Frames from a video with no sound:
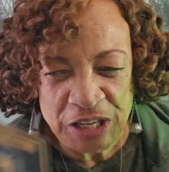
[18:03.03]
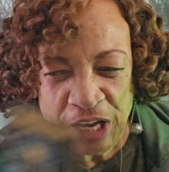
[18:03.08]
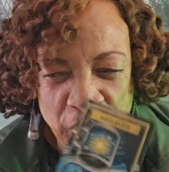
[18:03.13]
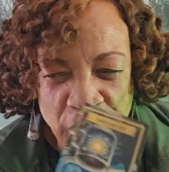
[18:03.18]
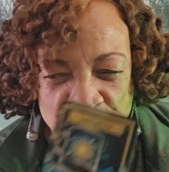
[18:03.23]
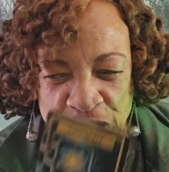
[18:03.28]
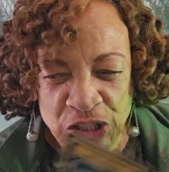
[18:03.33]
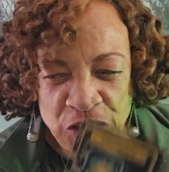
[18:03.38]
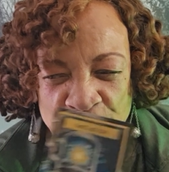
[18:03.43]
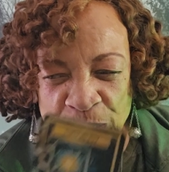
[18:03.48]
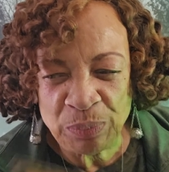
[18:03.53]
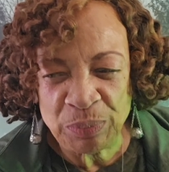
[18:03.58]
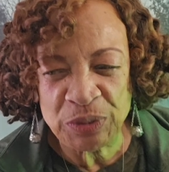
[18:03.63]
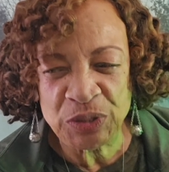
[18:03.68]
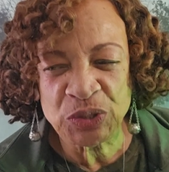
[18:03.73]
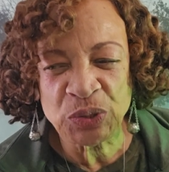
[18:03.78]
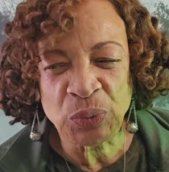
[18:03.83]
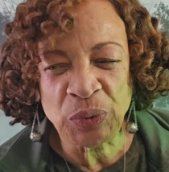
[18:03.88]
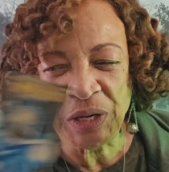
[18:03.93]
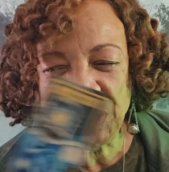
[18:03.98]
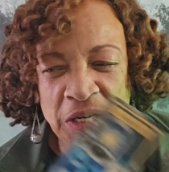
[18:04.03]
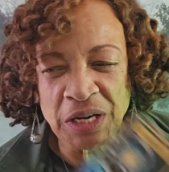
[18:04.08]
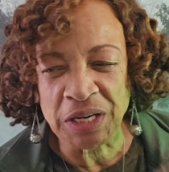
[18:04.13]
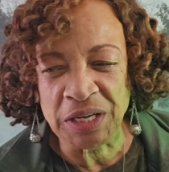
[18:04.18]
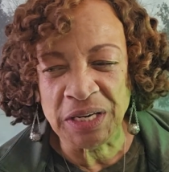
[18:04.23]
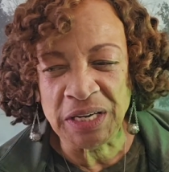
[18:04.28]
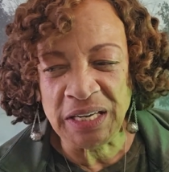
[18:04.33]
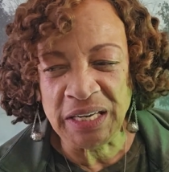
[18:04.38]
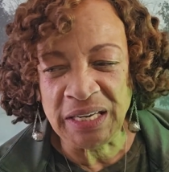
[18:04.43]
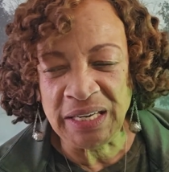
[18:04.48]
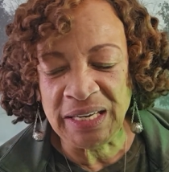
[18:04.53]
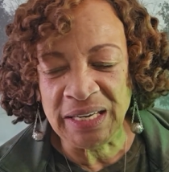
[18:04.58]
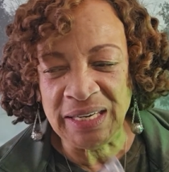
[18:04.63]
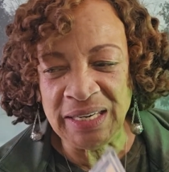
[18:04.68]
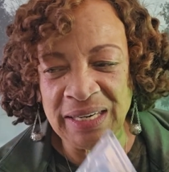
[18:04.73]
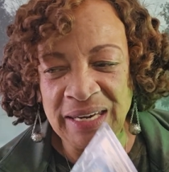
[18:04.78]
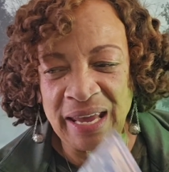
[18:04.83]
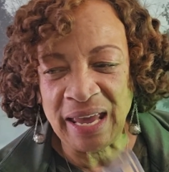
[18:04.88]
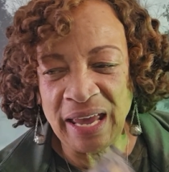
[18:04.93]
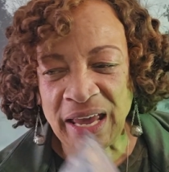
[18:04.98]
a tension between a
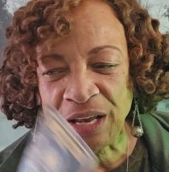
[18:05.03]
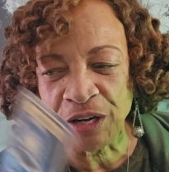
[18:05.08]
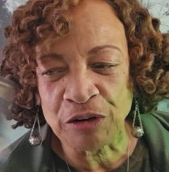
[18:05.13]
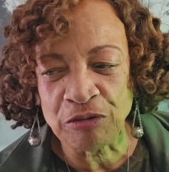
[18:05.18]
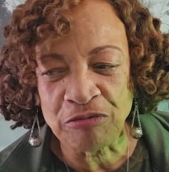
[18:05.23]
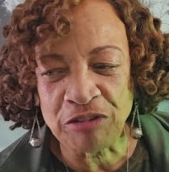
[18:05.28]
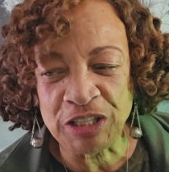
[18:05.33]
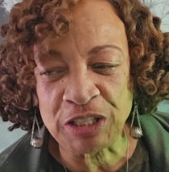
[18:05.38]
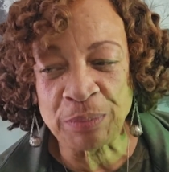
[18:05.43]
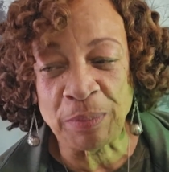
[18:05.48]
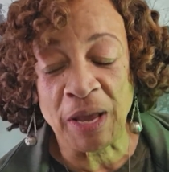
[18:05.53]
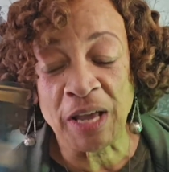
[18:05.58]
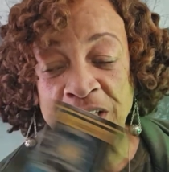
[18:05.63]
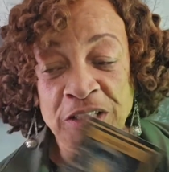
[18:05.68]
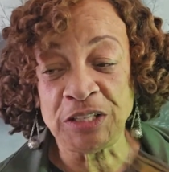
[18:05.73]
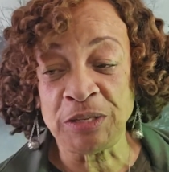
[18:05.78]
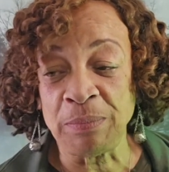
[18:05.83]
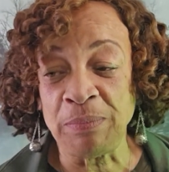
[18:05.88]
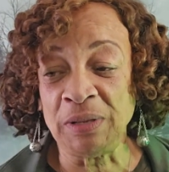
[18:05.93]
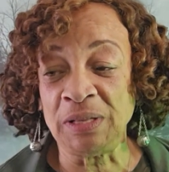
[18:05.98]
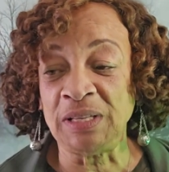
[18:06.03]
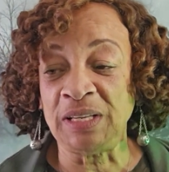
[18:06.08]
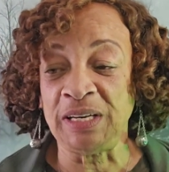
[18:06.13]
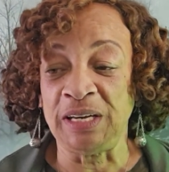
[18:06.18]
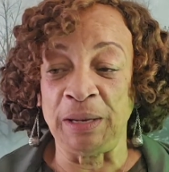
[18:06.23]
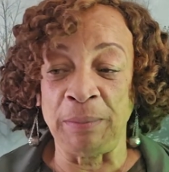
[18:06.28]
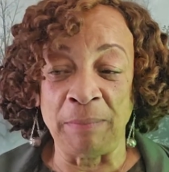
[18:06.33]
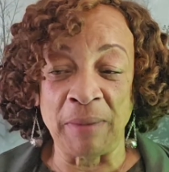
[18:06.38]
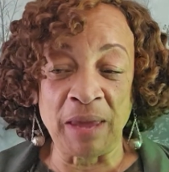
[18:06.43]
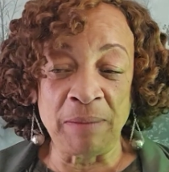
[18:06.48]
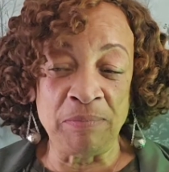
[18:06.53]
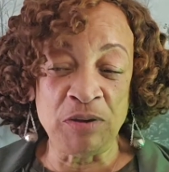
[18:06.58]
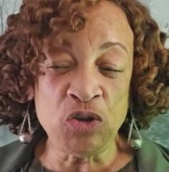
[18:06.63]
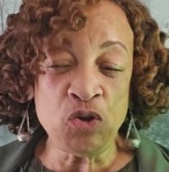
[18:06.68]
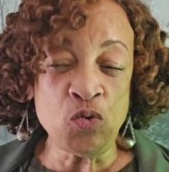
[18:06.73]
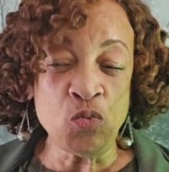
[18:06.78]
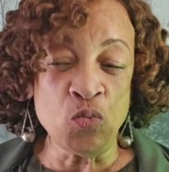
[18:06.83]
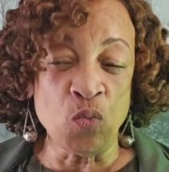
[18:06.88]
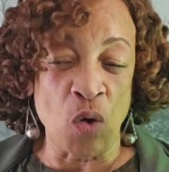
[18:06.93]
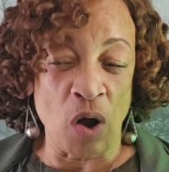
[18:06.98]
need and a responsibility. Maybe
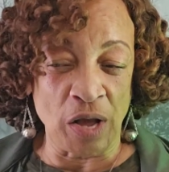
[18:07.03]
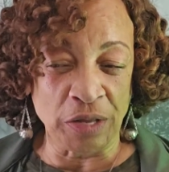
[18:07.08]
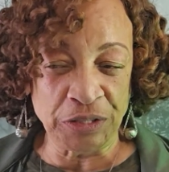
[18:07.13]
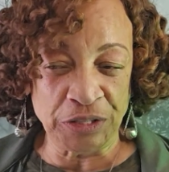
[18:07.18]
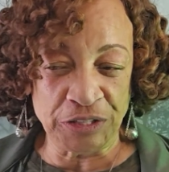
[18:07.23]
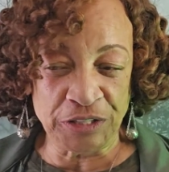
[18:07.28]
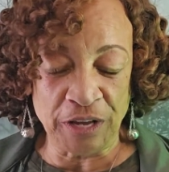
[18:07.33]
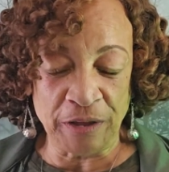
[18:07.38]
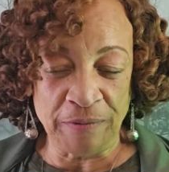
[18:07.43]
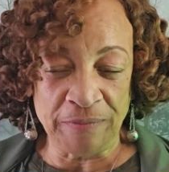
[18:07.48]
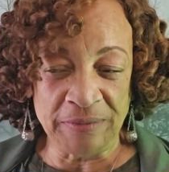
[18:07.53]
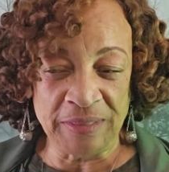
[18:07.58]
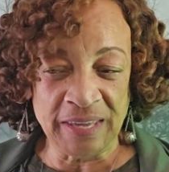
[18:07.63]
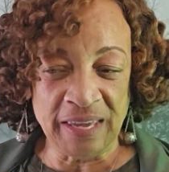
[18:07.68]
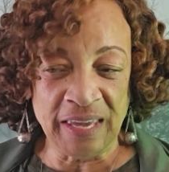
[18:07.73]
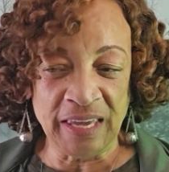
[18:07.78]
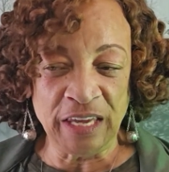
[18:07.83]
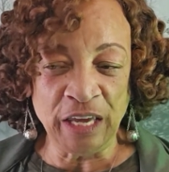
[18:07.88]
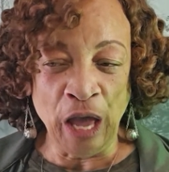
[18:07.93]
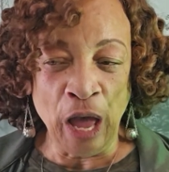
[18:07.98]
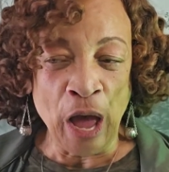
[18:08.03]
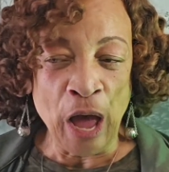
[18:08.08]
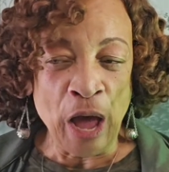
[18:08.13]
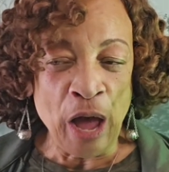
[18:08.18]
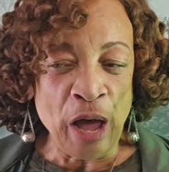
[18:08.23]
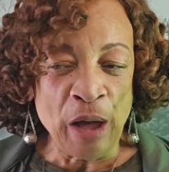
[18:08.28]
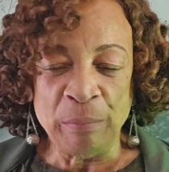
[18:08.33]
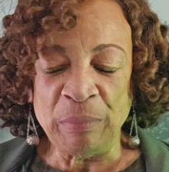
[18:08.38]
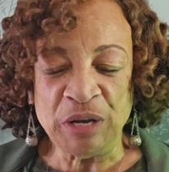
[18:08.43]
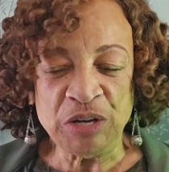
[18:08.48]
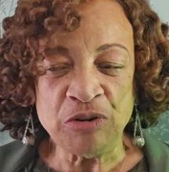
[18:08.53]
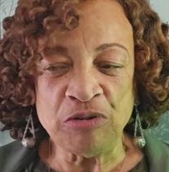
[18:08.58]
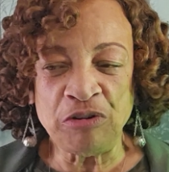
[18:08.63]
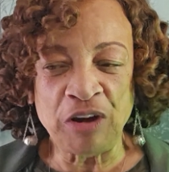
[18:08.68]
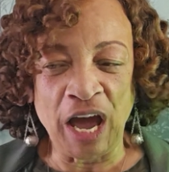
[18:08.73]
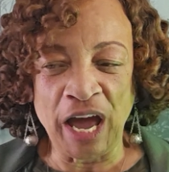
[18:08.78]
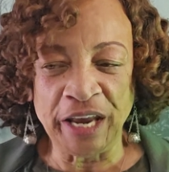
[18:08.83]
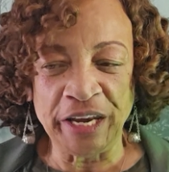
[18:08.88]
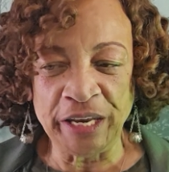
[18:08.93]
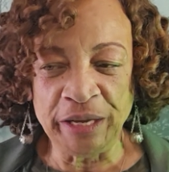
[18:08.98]
you want something, but you're
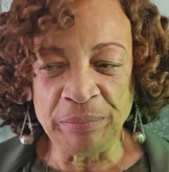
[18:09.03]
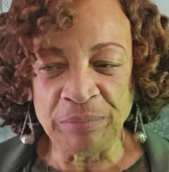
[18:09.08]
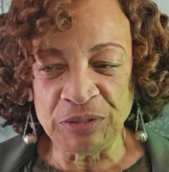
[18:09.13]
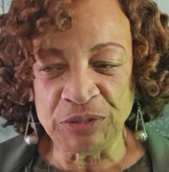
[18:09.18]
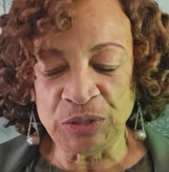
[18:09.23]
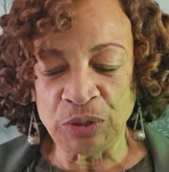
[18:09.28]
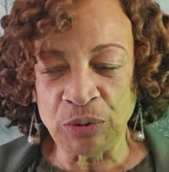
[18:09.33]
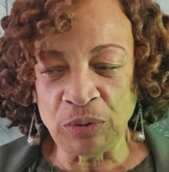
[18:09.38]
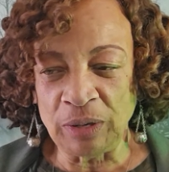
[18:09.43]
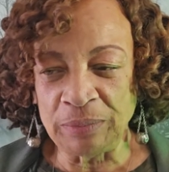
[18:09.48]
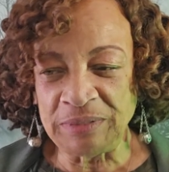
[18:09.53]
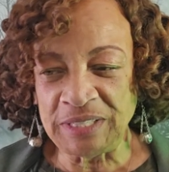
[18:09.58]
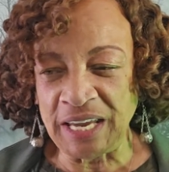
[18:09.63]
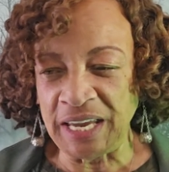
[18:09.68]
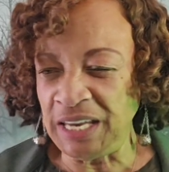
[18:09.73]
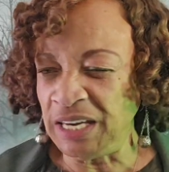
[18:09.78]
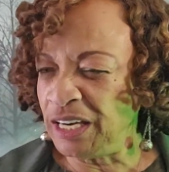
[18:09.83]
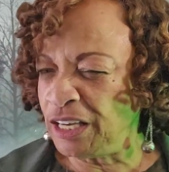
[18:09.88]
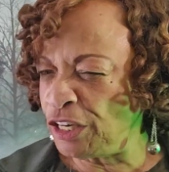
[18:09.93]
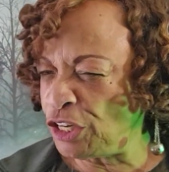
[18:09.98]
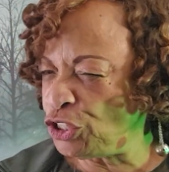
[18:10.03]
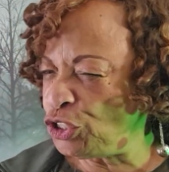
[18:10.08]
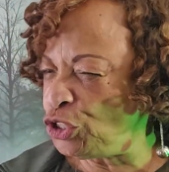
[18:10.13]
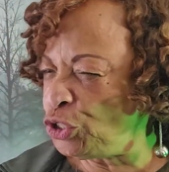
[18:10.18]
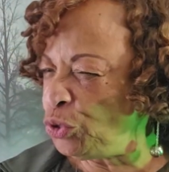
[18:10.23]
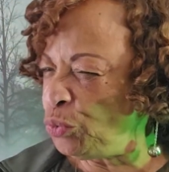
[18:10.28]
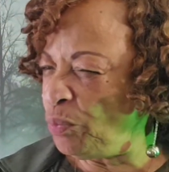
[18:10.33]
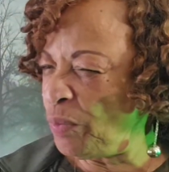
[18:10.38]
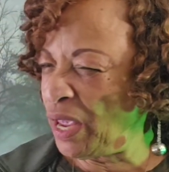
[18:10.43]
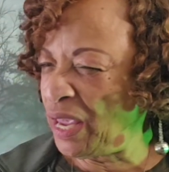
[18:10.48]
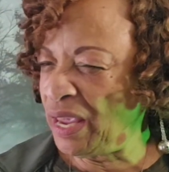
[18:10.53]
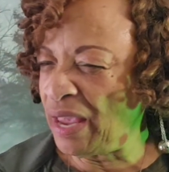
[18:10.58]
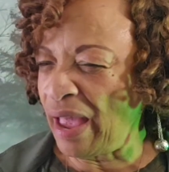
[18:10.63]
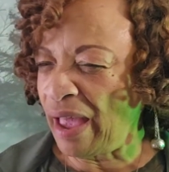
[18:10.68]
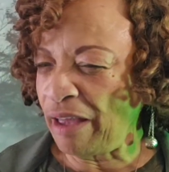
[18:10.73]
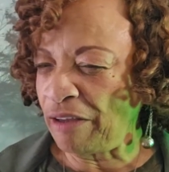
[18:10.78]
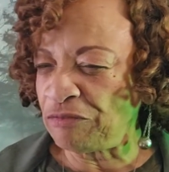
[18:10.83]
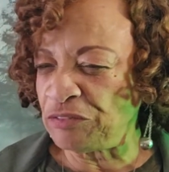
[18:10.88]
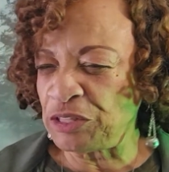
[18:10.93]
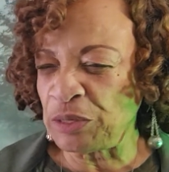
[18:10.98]
not able to obtain it because you may
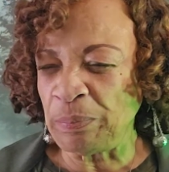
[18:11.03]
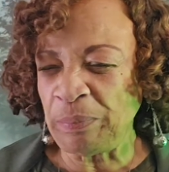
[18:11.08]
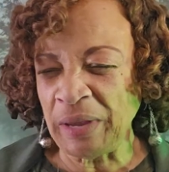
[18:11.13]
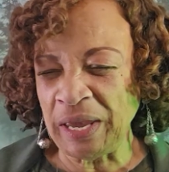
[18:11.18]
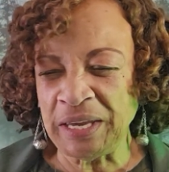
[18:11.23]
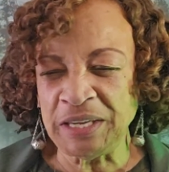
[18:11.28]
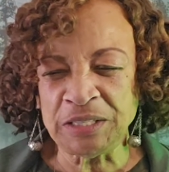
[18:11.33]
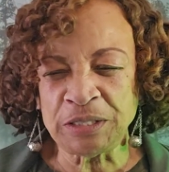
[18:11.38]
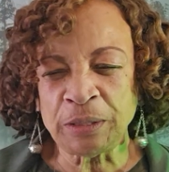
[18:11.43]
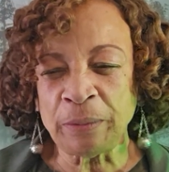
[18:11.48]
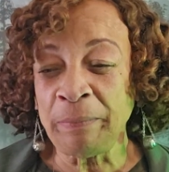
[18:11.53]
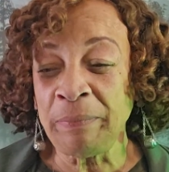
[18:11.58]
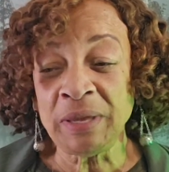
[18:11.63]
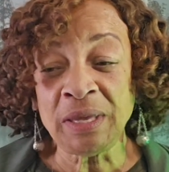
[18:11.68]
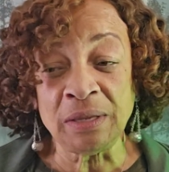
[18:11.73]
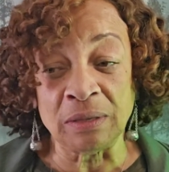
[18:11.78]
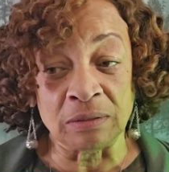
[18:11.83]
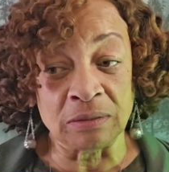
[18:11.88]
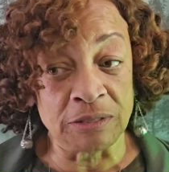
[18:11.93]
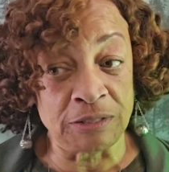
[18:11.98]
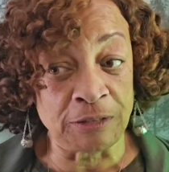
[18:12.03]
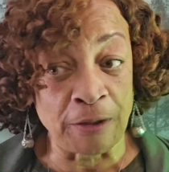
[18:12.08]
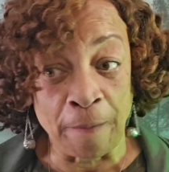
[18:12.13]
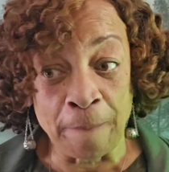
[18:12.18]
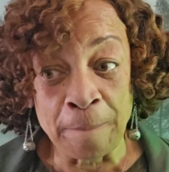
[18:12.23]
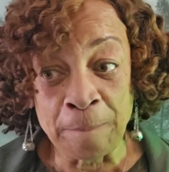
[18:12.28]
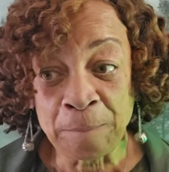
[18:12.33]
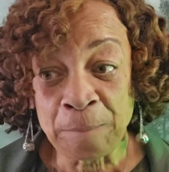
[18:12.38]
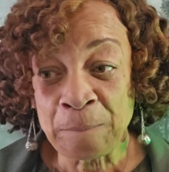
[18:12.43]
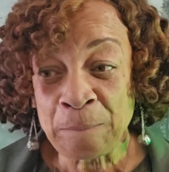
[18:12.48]
have to pay some bills.